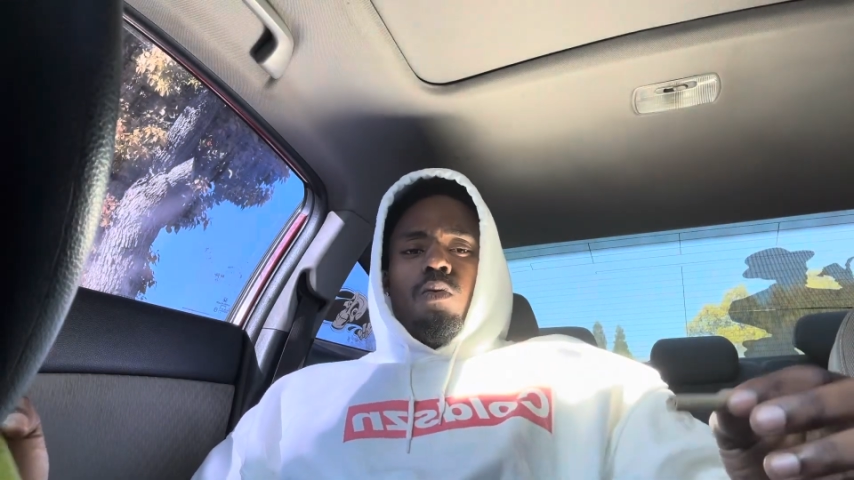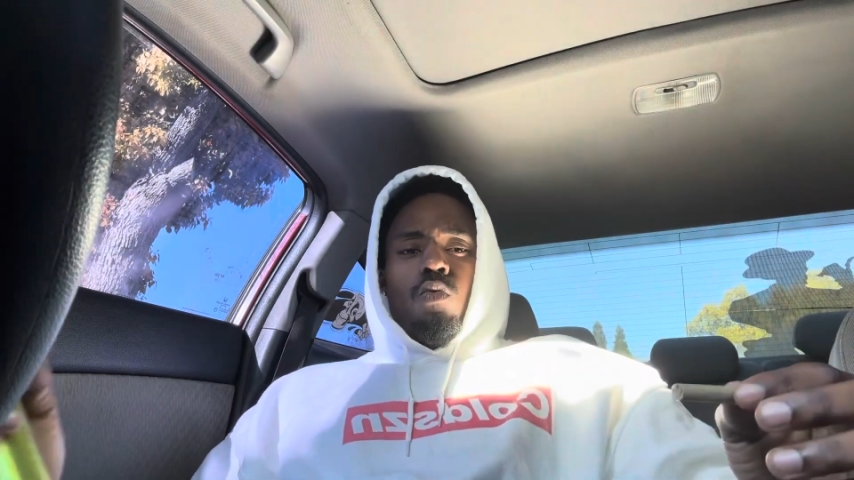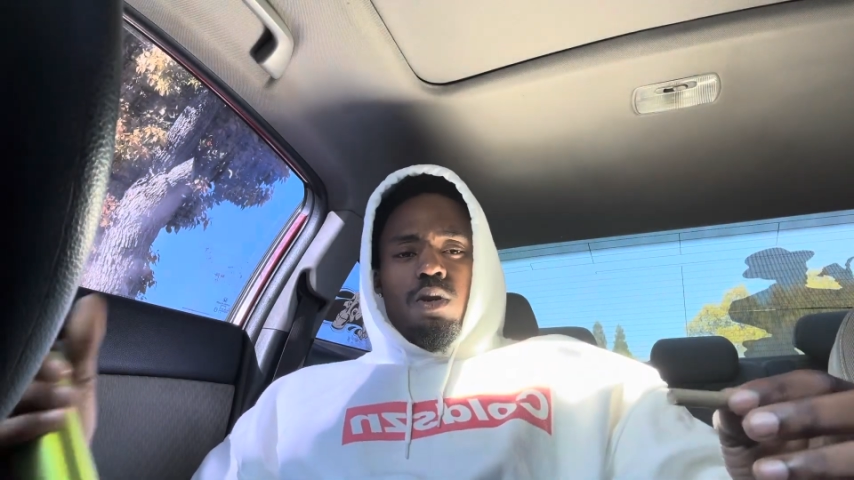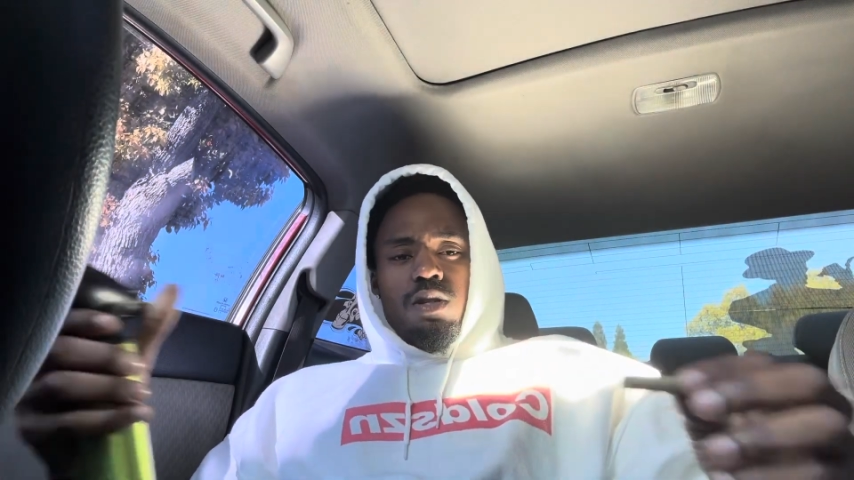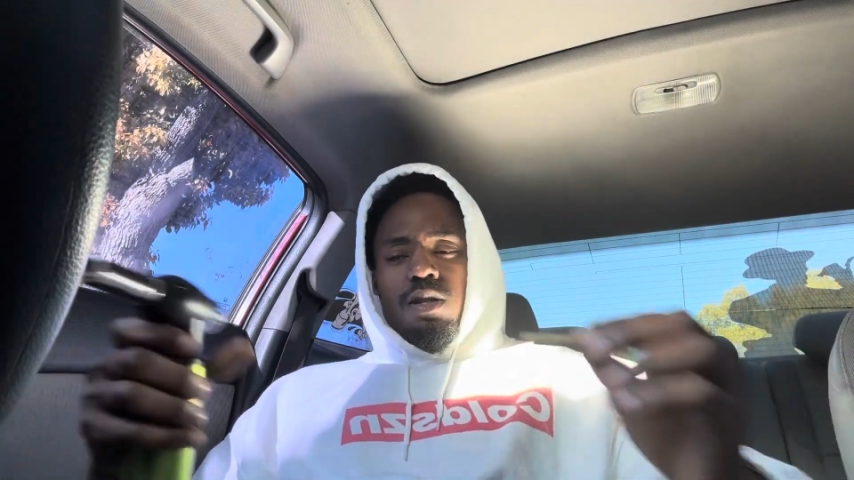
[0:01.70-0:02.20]

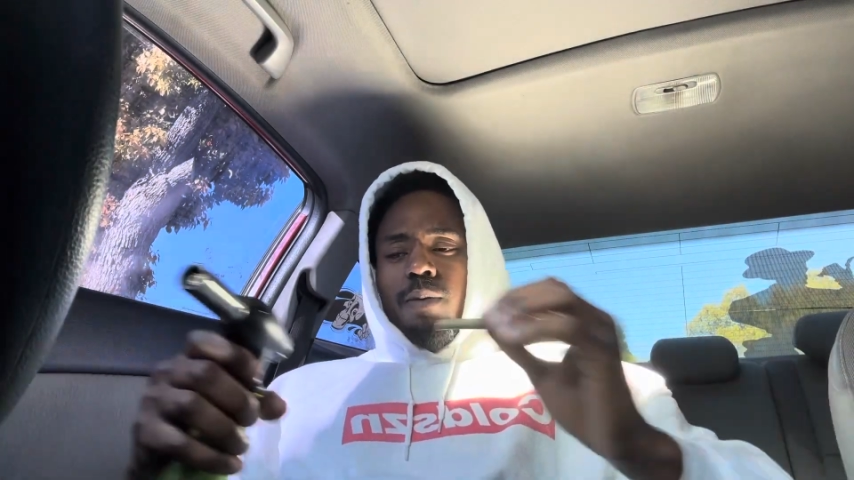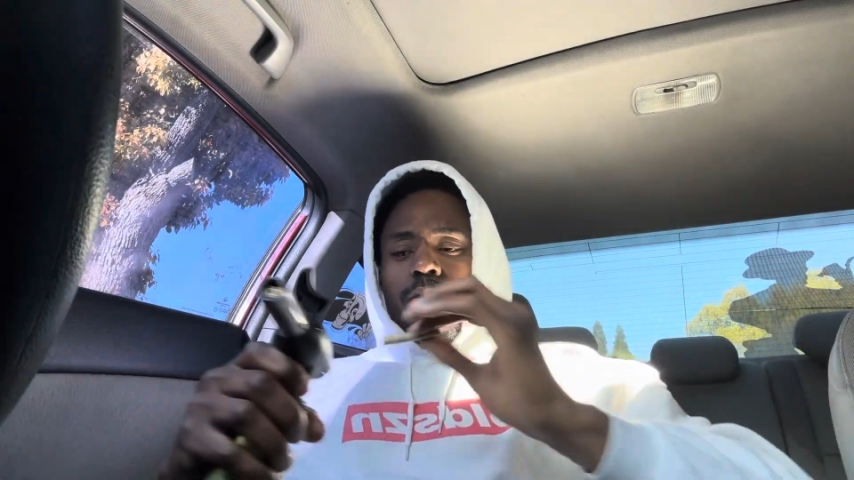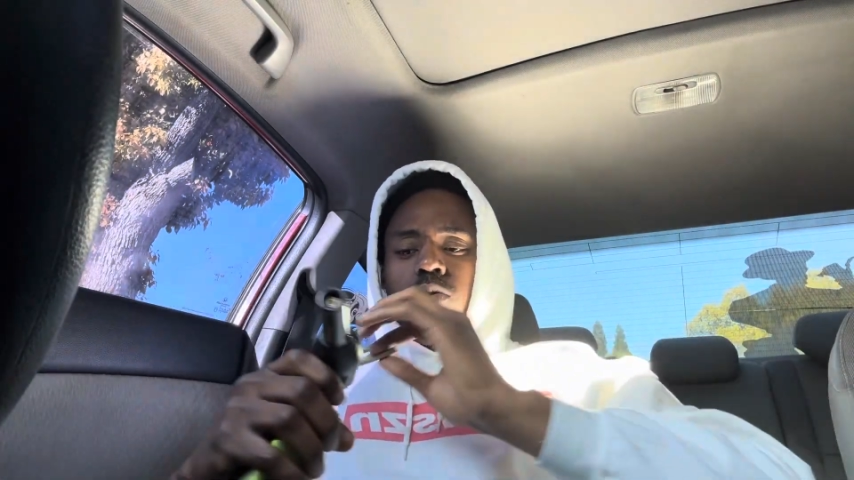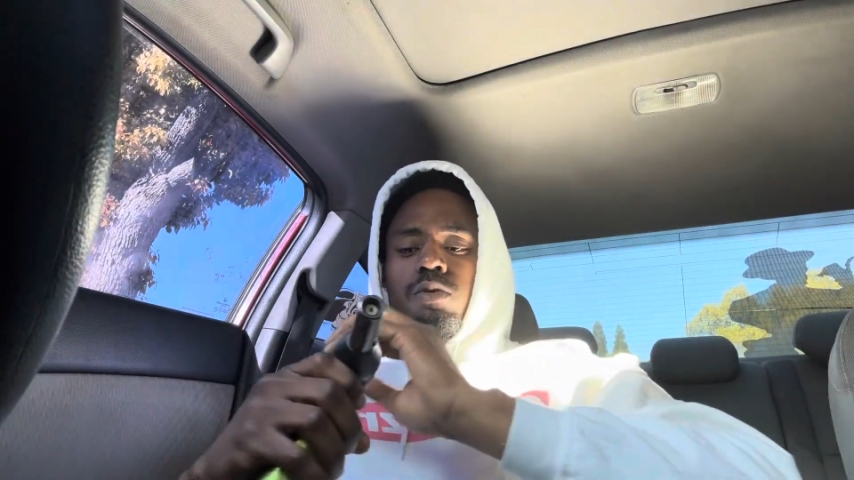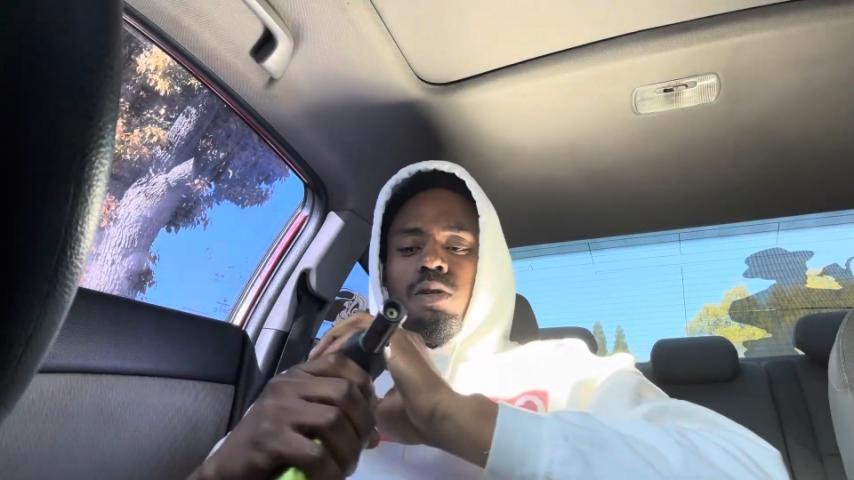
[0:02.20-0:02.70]
What's up,
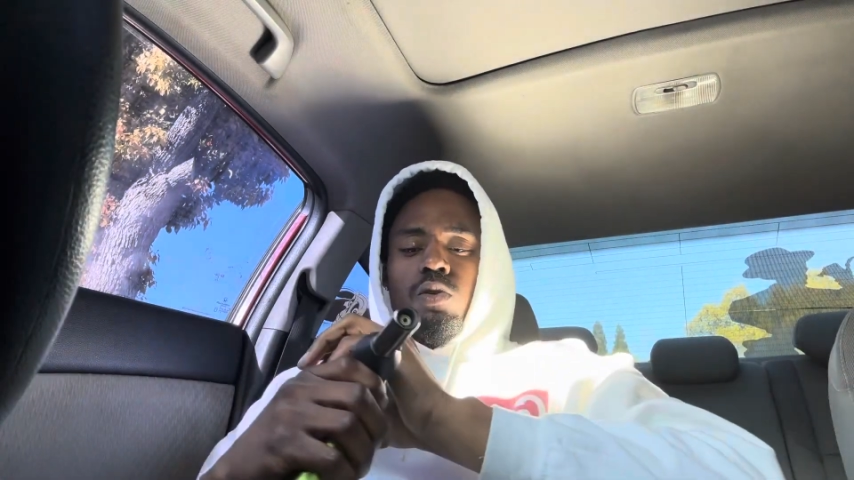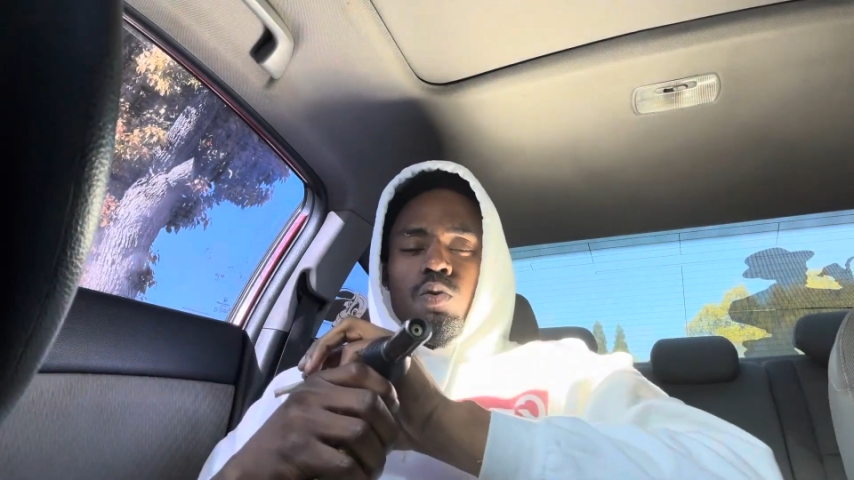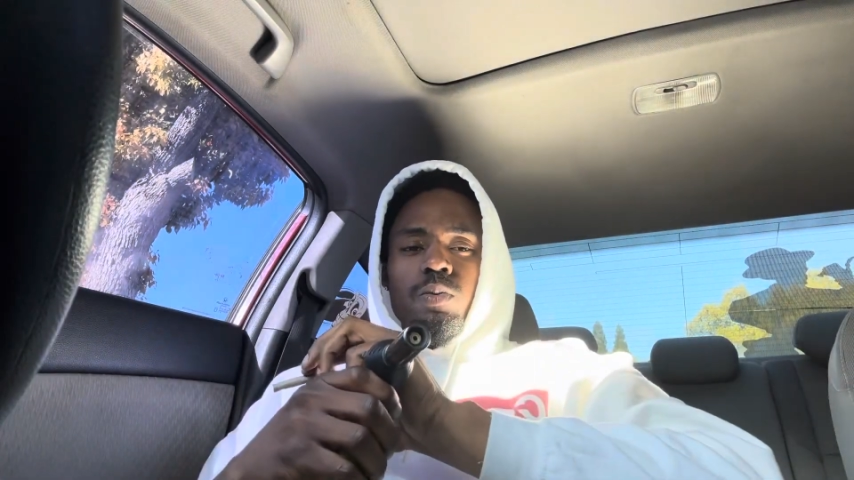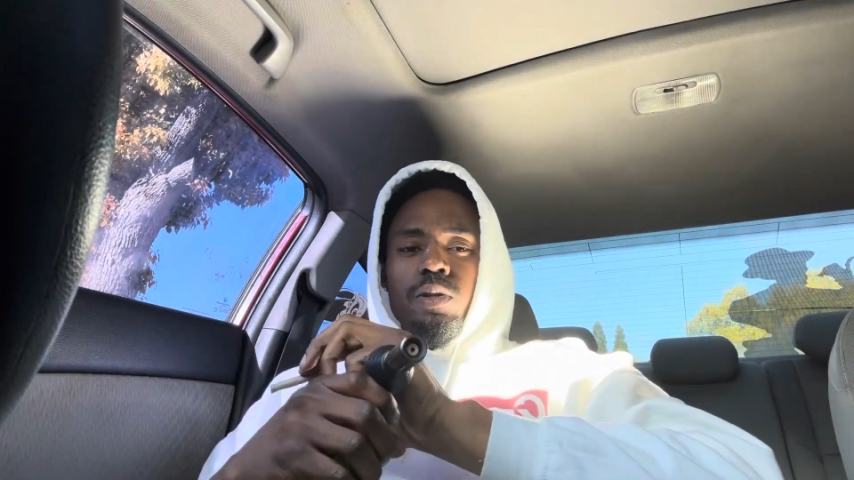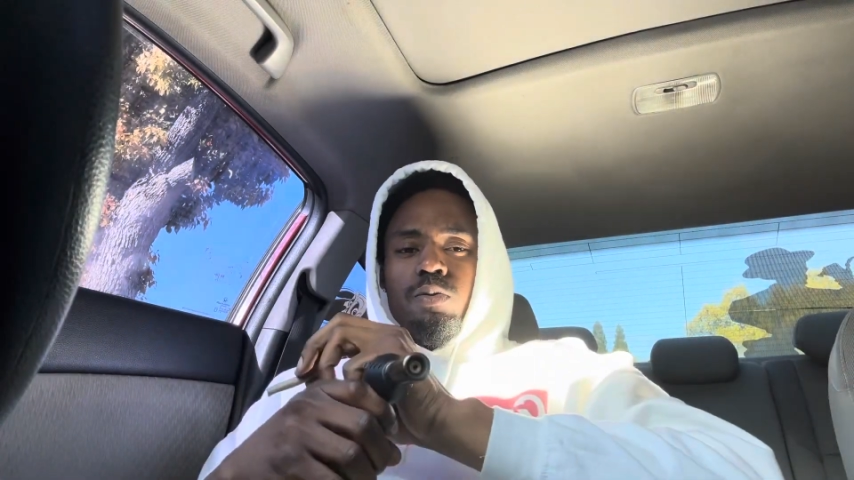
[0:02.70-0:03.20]

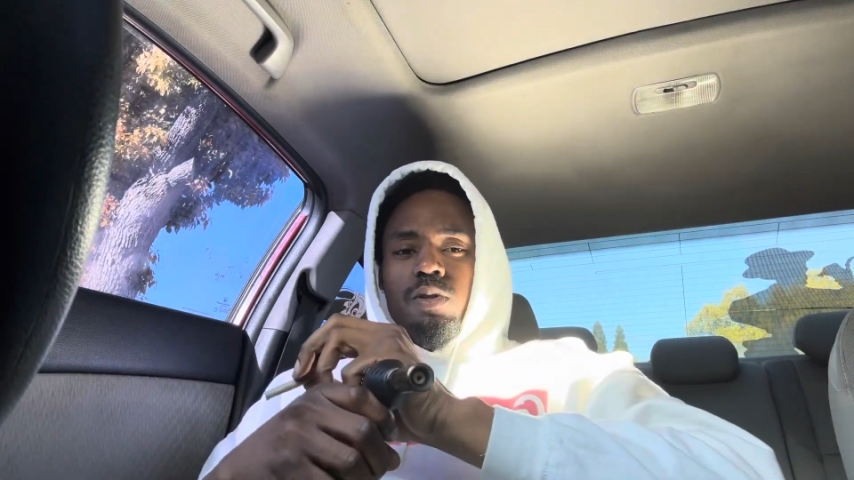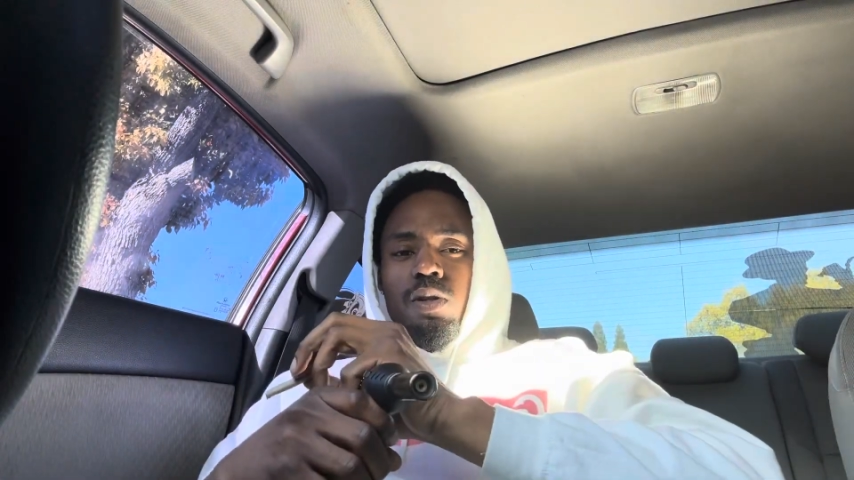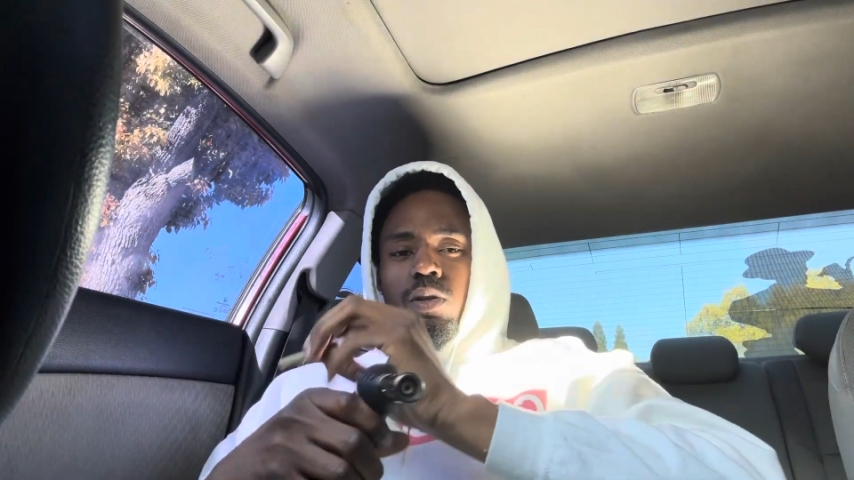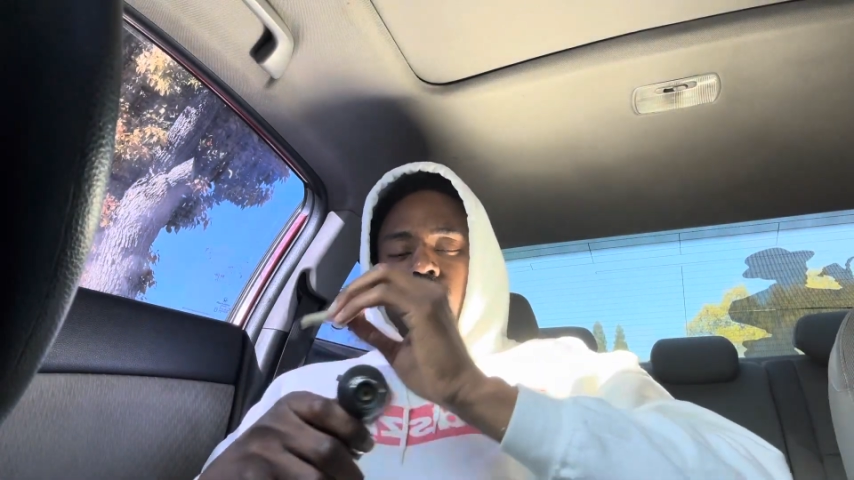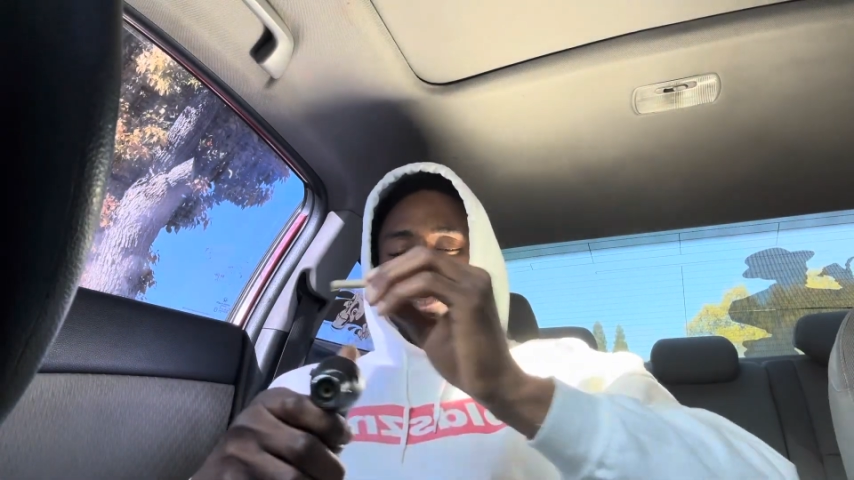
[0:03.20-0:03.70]

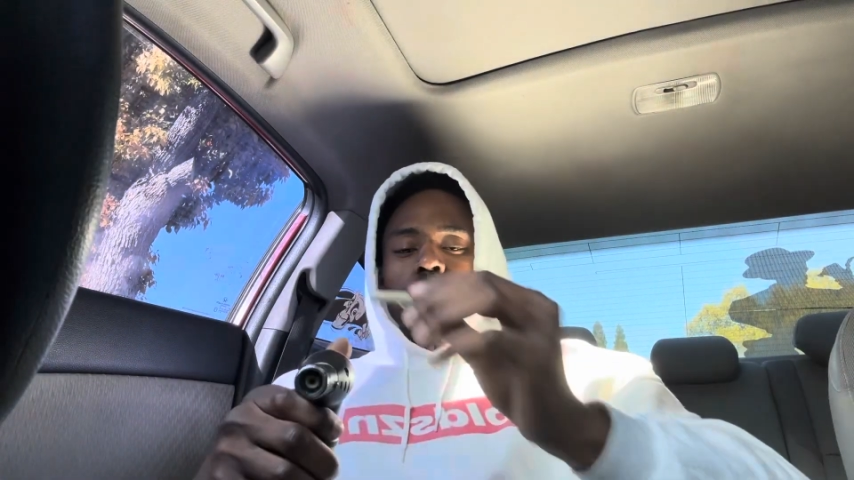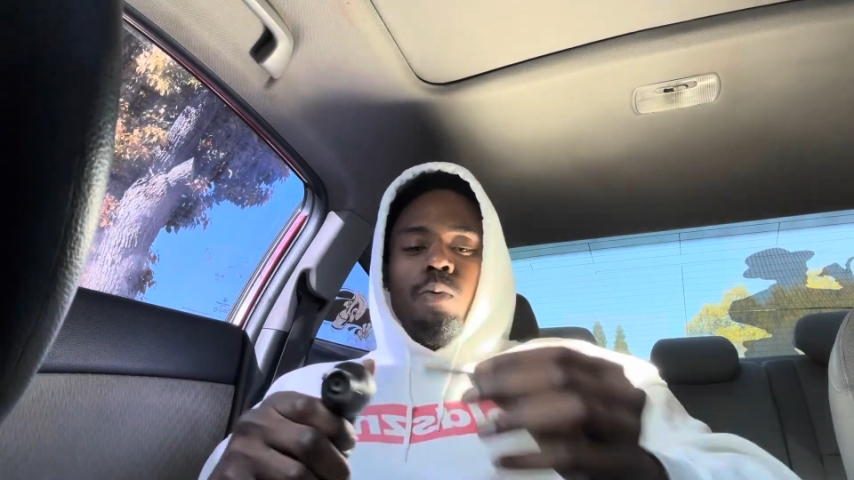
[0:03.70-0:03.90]
YouTube?